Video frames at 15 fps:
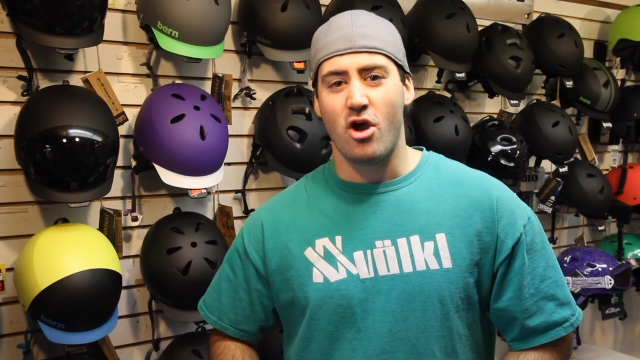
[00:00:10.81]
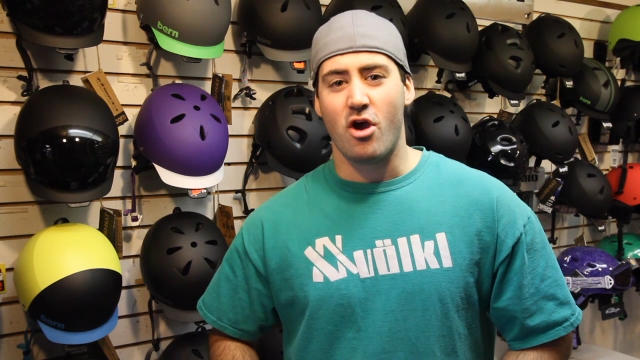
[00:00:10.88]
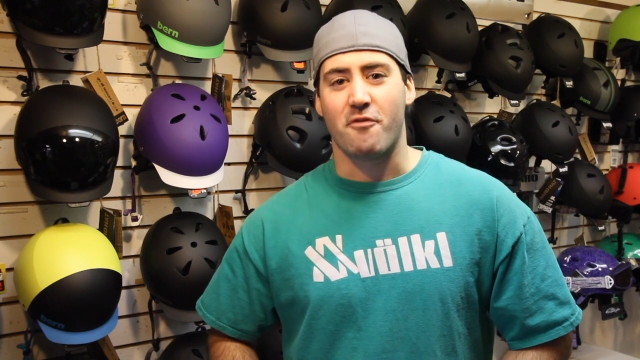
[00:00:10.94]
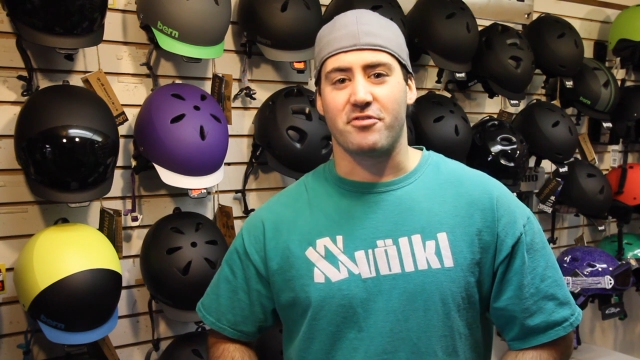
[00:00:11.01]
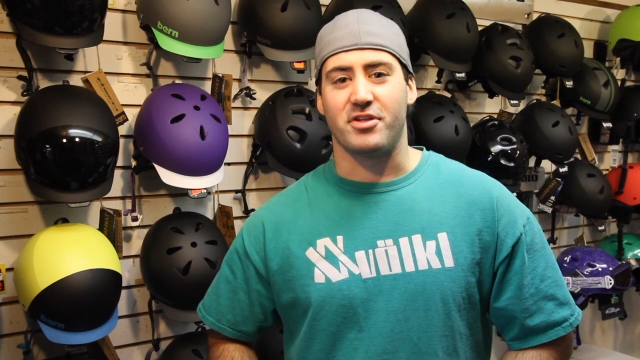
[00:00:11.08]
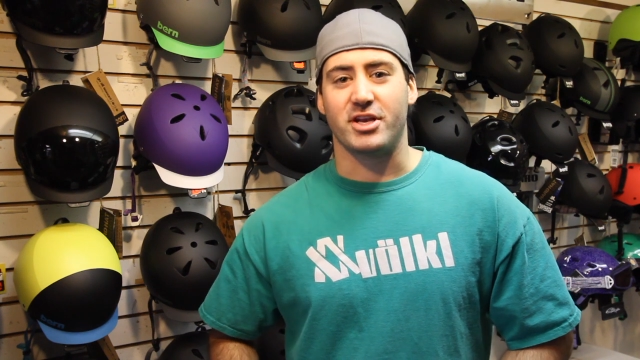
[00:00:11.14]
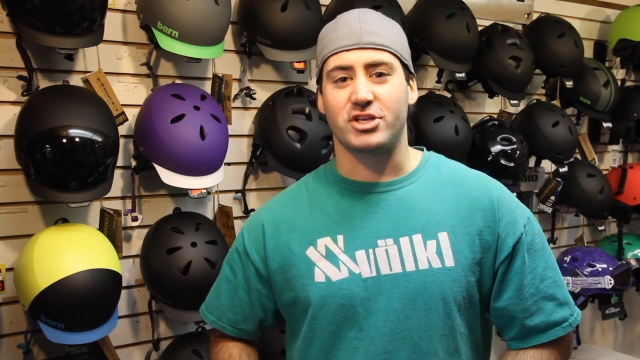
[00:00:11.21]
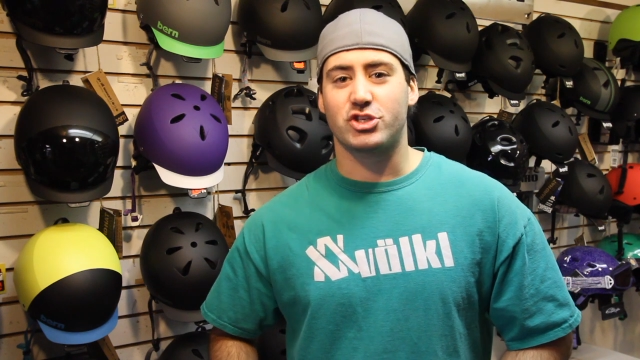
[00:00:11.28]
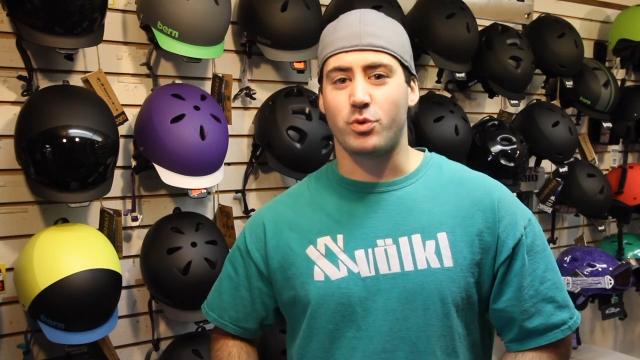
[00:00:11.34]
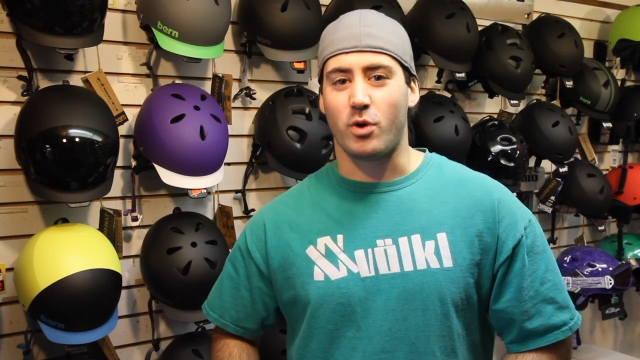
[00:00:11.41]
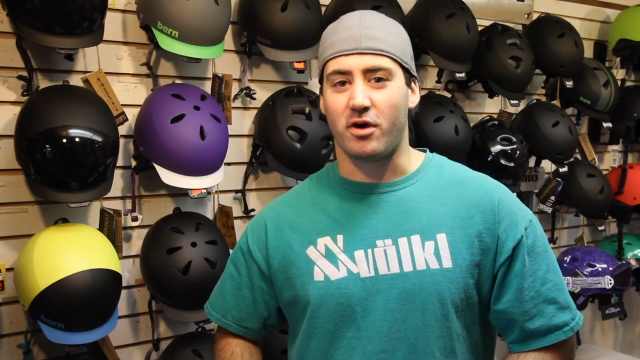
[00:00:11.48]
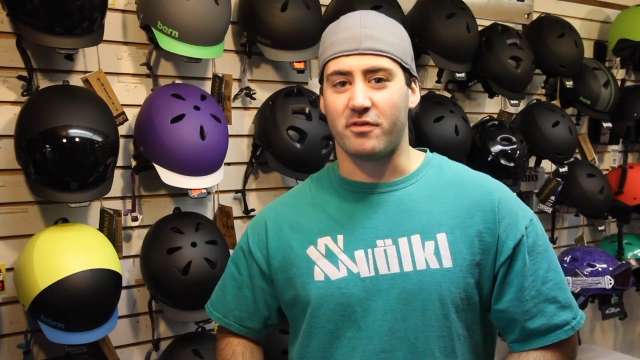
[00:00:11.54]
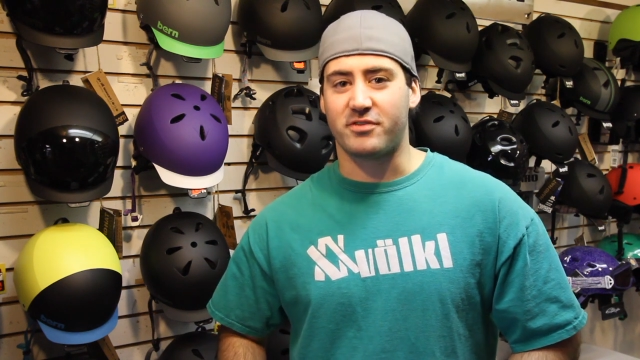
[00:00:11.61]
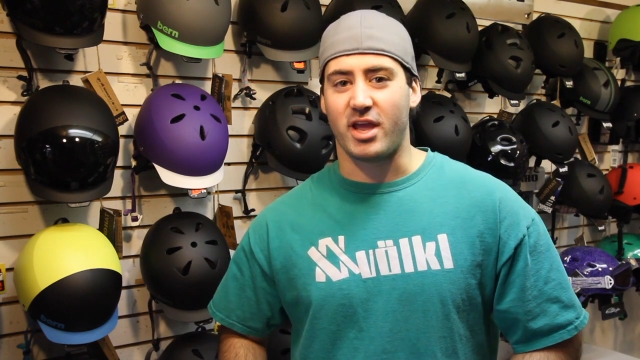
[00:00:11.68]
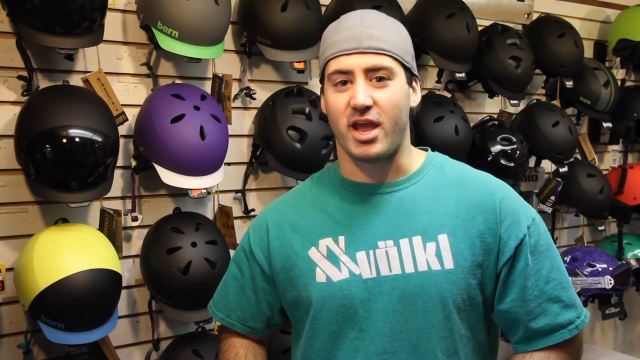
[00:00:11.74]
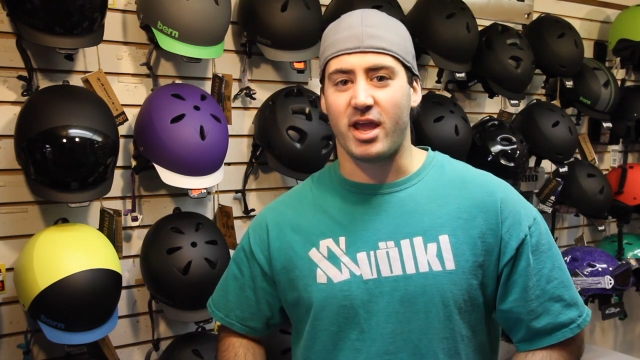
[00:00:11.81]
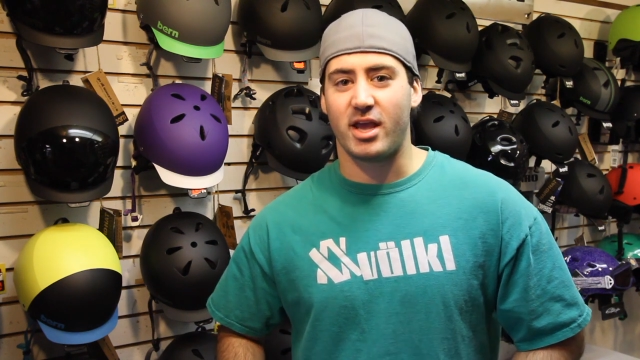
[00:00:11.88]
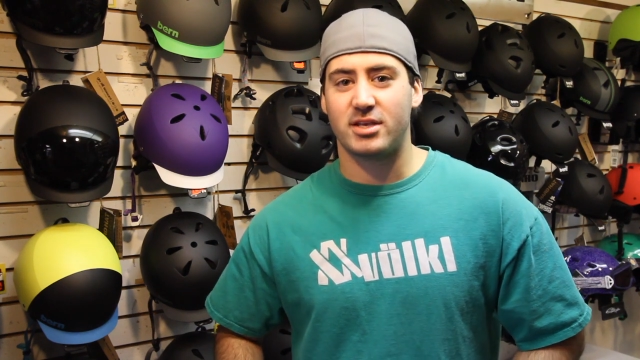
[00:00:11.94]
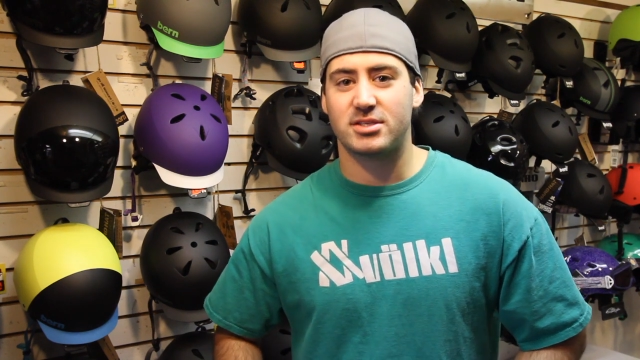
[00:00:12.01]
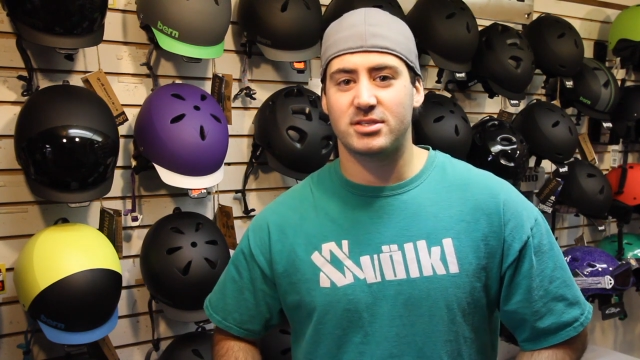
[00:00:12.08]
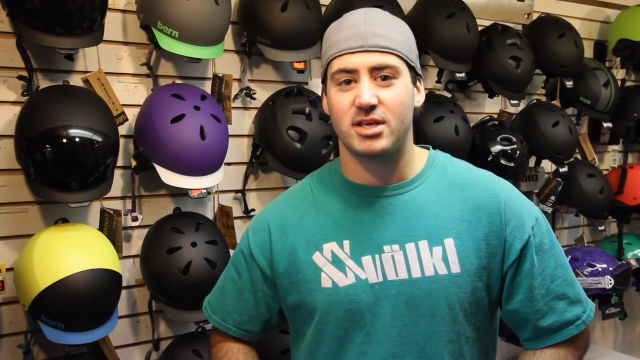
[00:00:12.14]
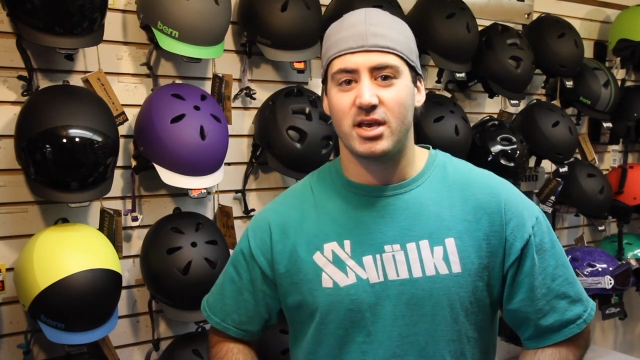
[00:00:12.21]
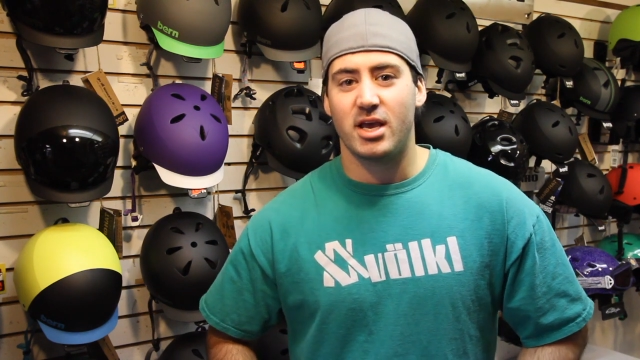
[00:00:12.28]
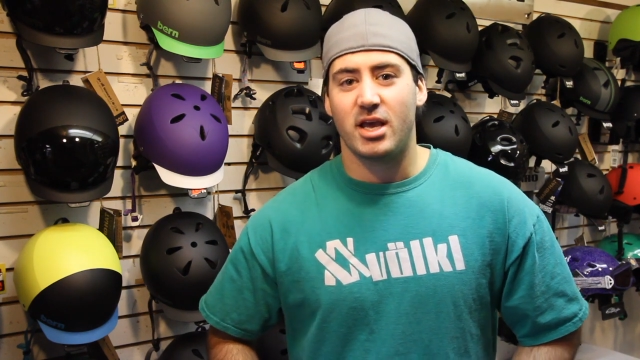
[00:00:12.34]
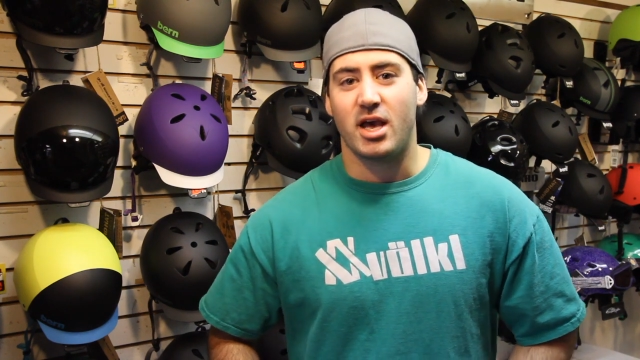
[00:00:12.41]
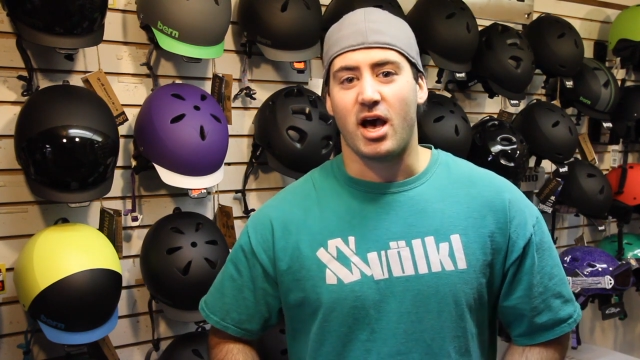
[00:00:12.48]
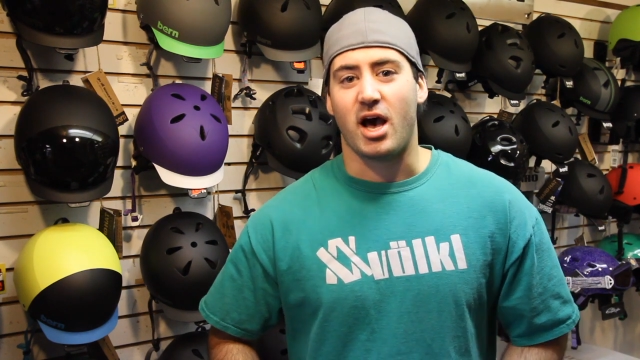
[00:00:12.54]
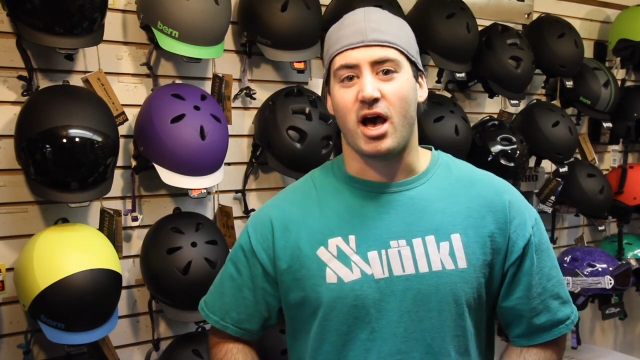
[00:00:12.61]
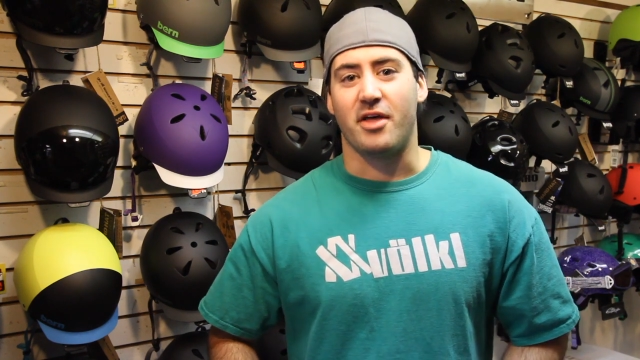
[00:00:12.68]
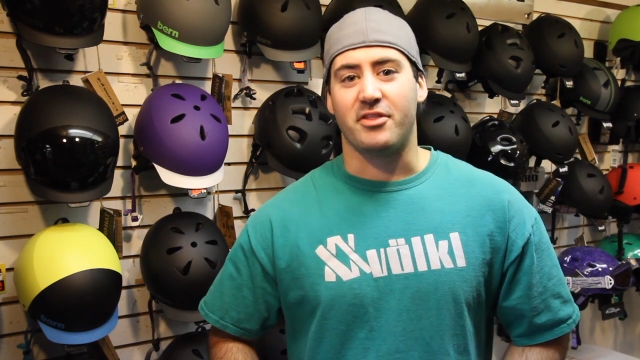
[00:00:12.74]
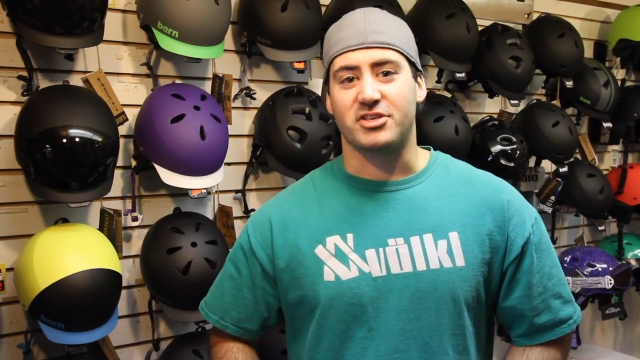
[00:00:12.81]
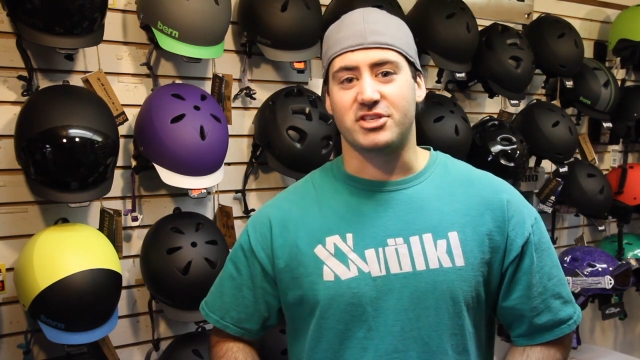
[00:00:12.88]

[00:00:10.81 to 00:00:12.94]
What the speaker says: For the next 12 days, the